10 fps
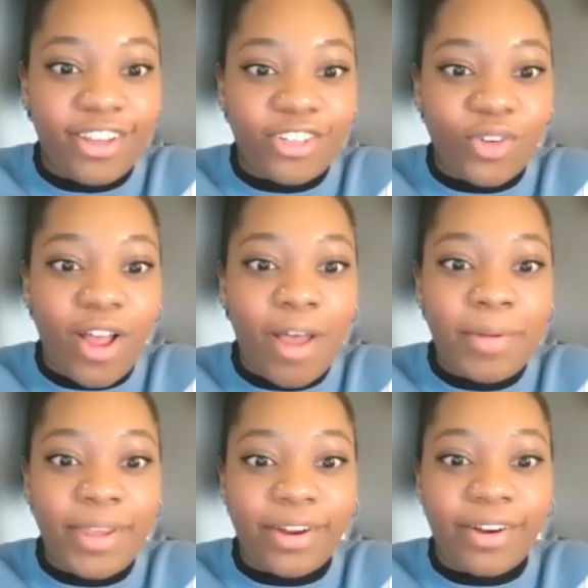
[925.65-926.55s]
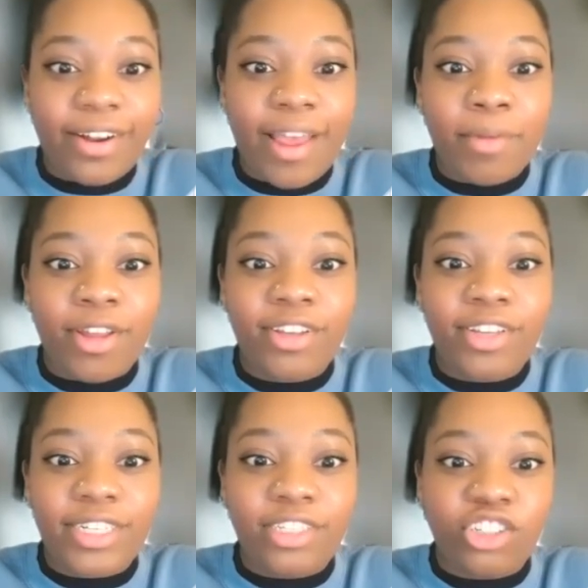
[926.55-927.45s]
So up here, I'm gonna
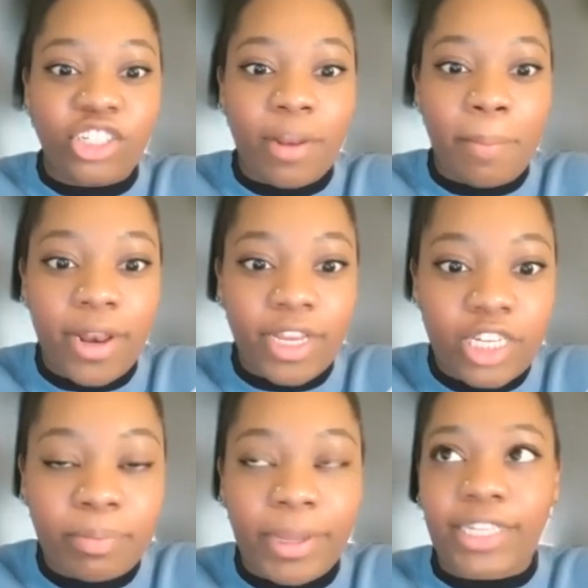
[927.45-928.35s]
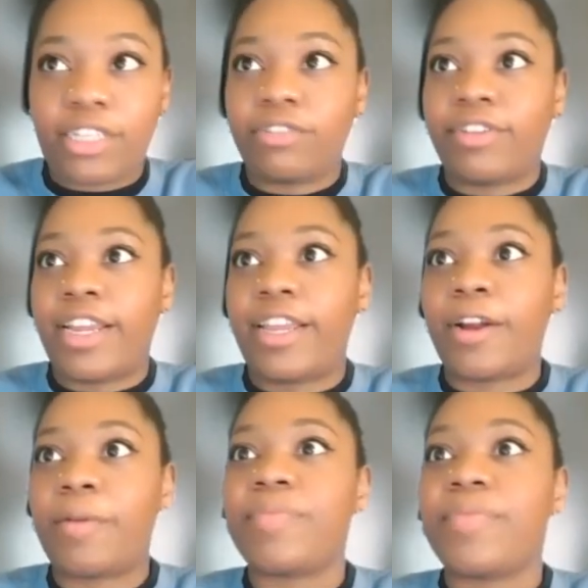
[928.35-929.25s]
just gonna put a space right here.